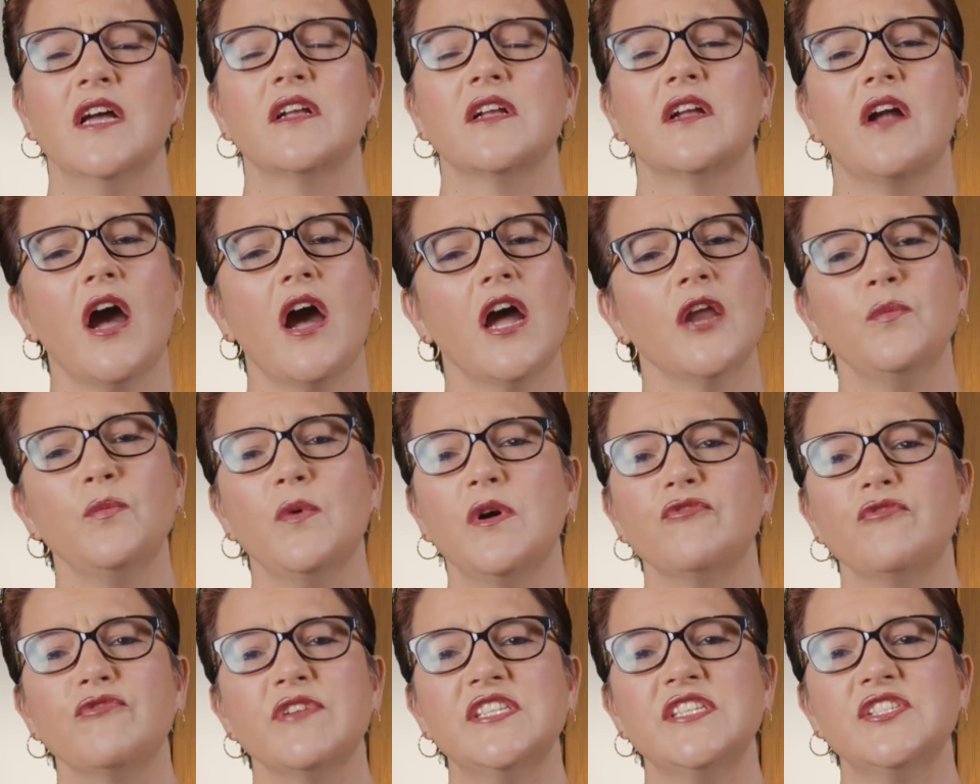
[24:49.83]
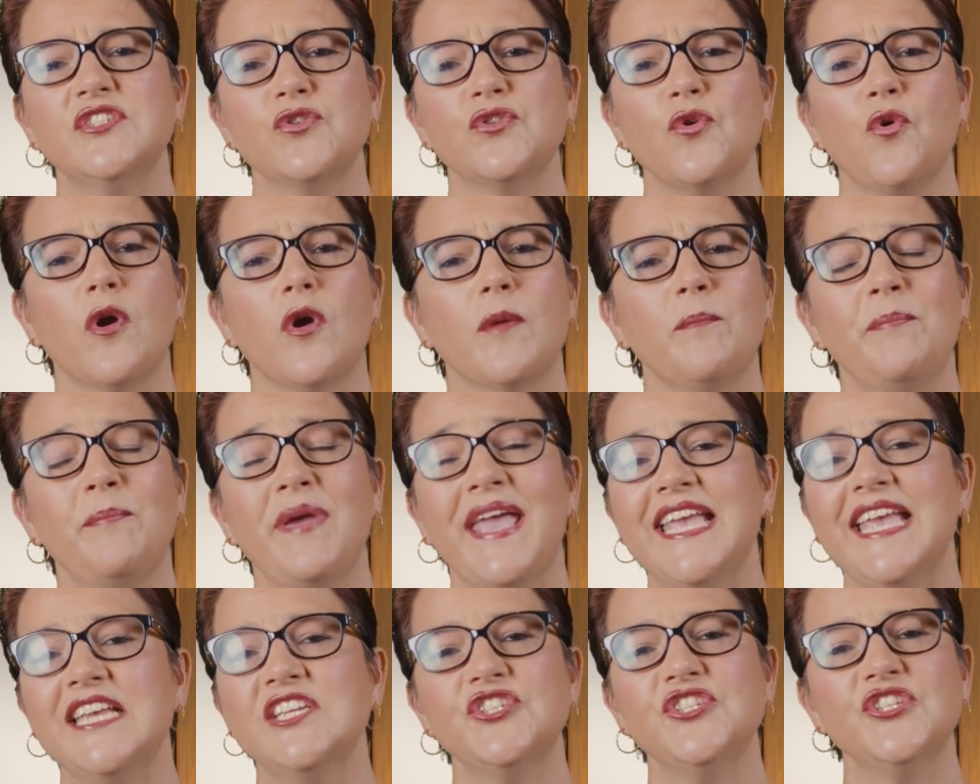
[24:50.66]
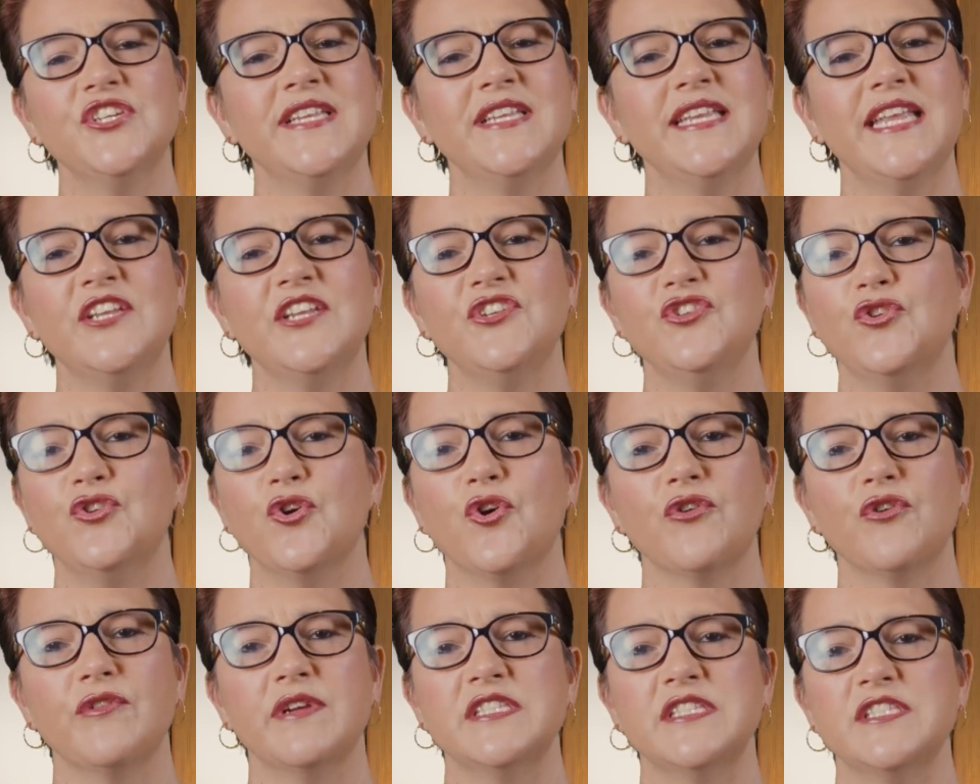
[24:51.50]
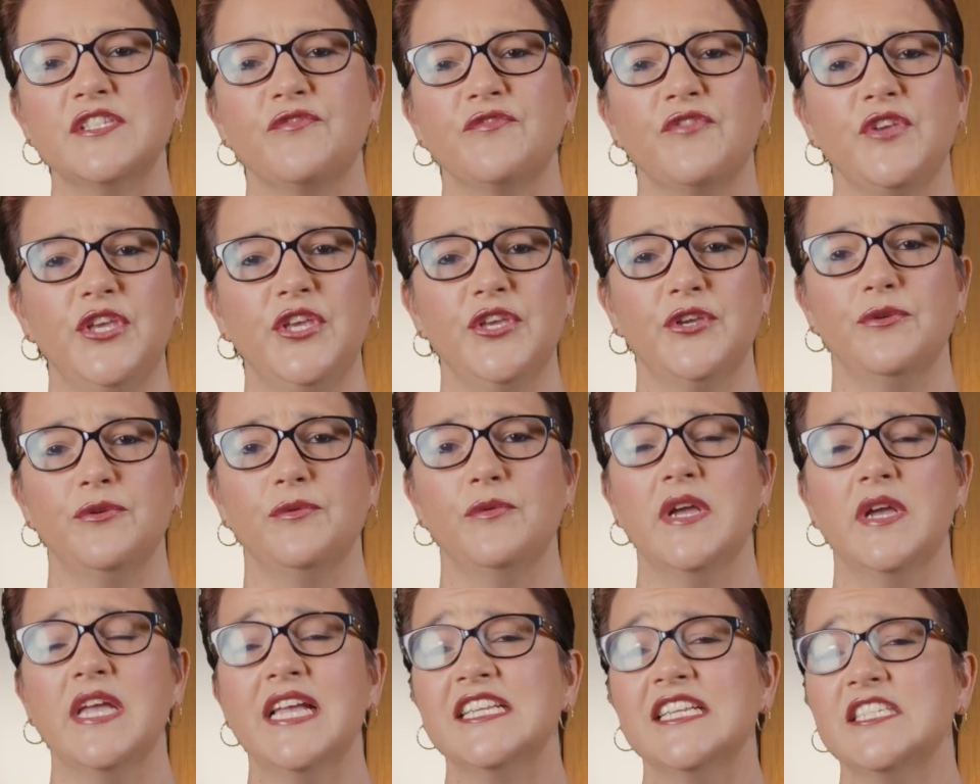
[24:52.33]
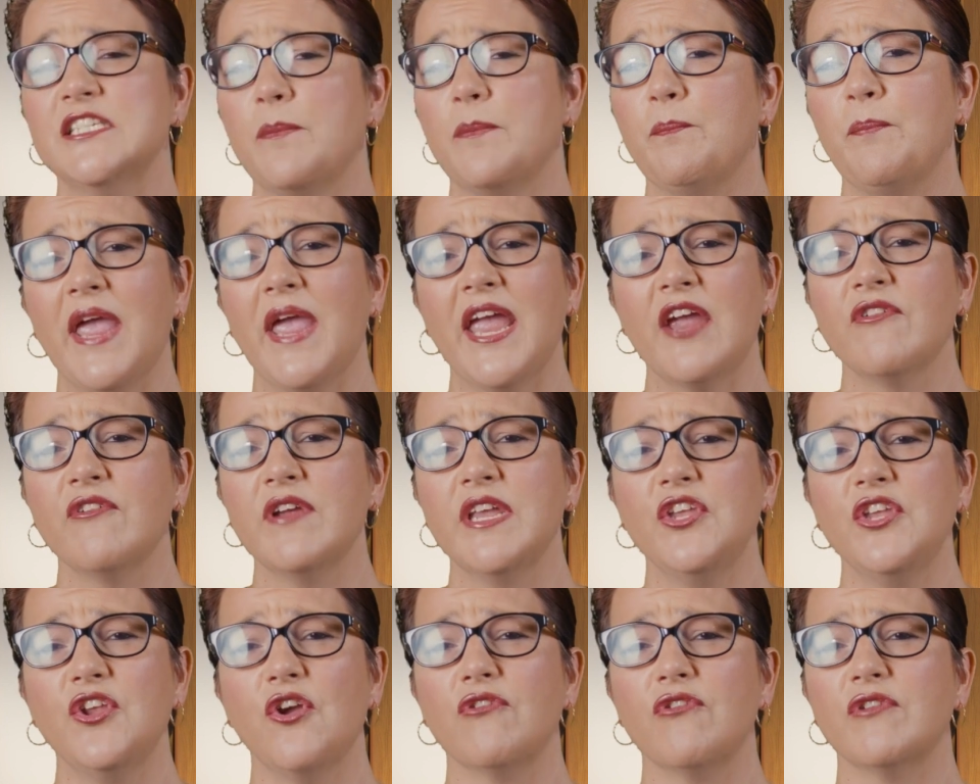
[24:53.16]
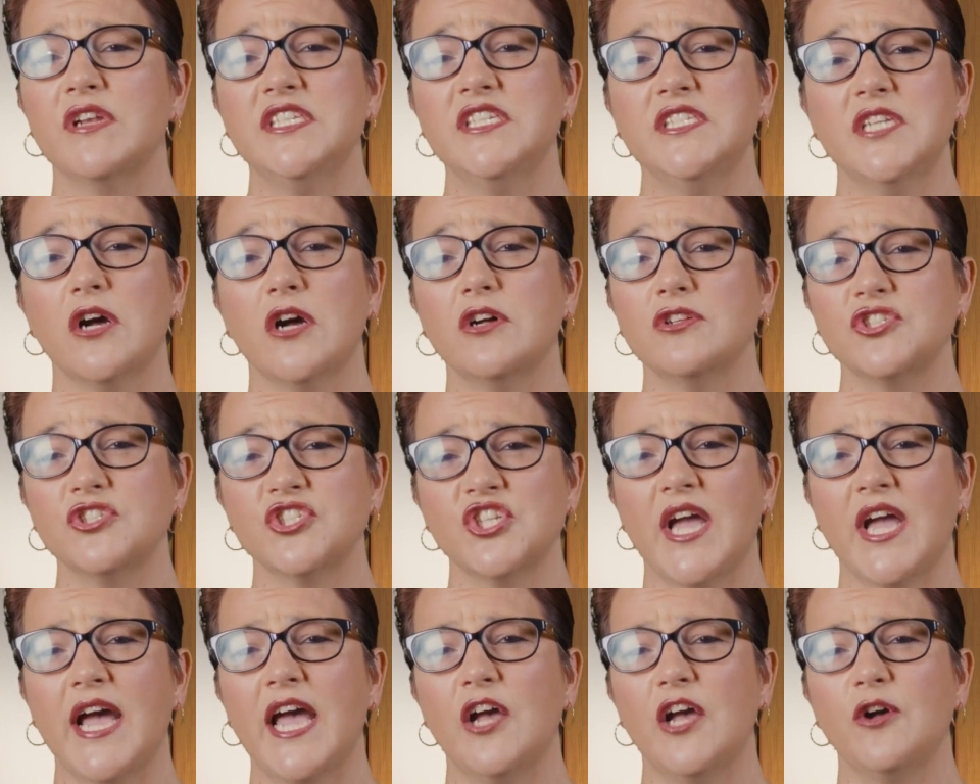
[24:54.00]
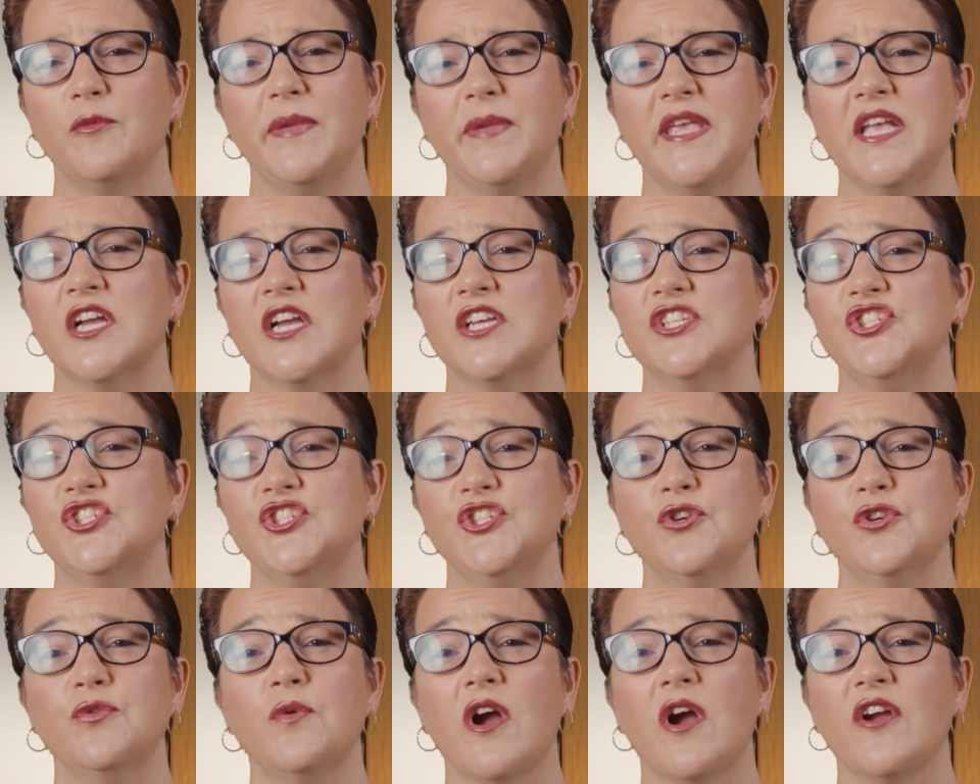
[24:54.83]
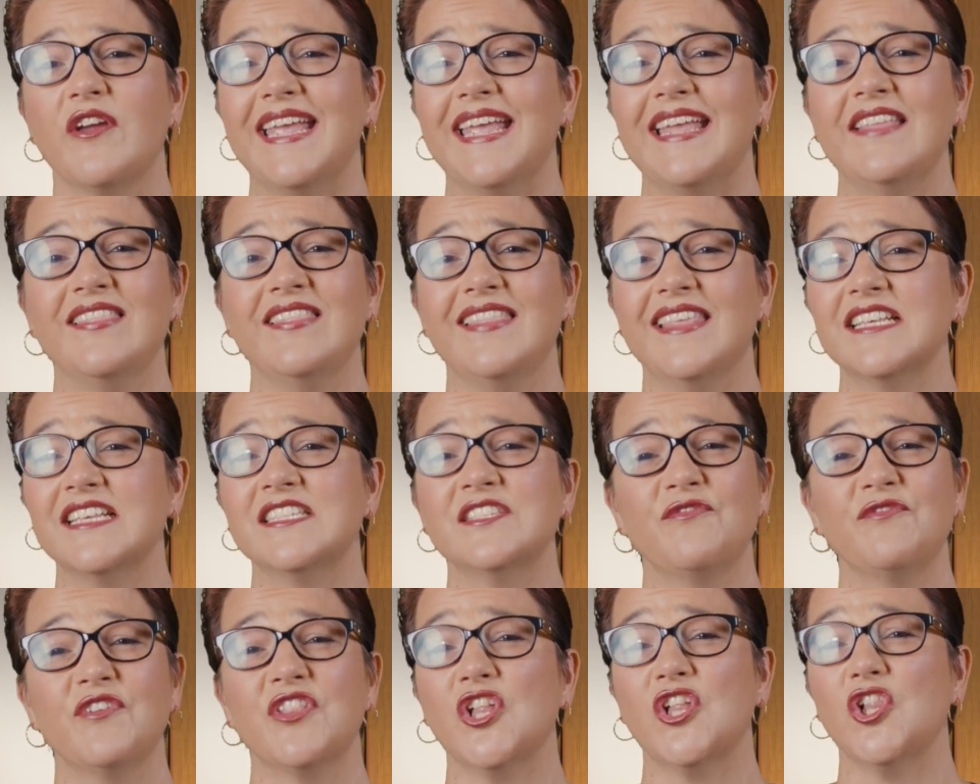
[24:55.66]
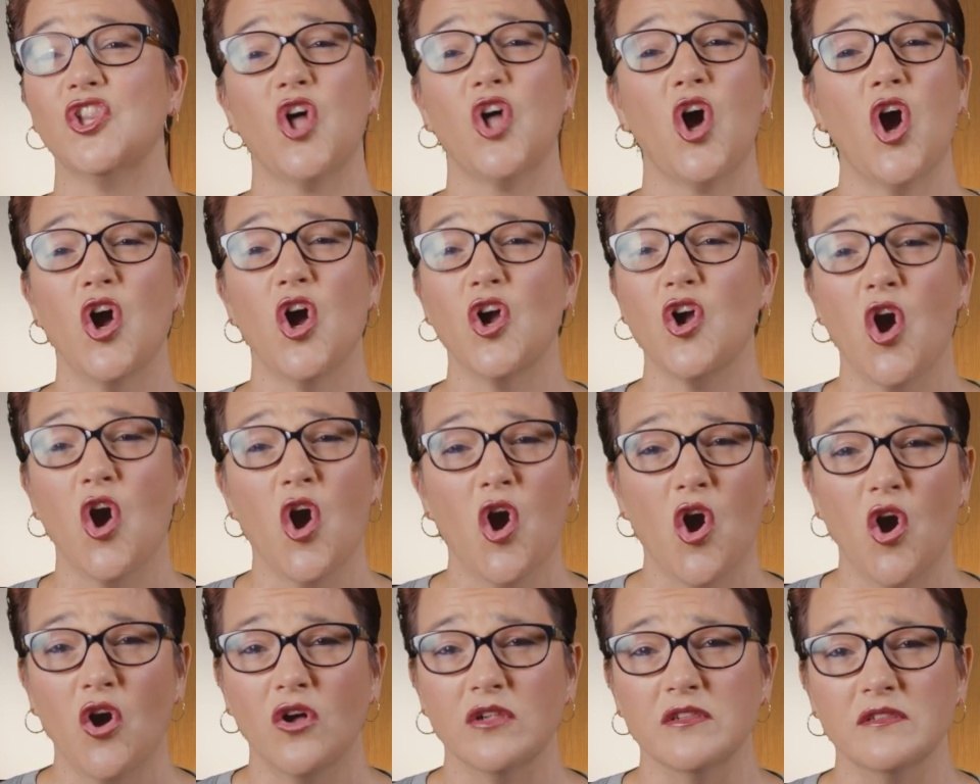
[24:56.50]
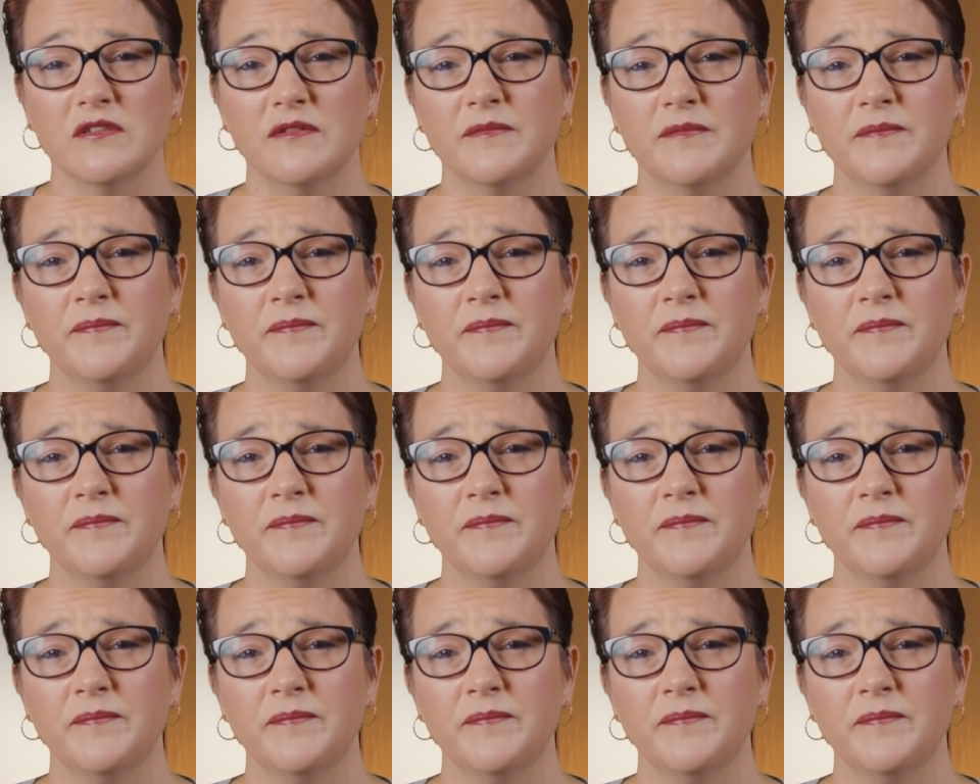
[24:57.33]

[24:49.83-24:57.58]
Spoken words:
God will restore patient endurance for you to parent your adult child because you are in this for the long haul.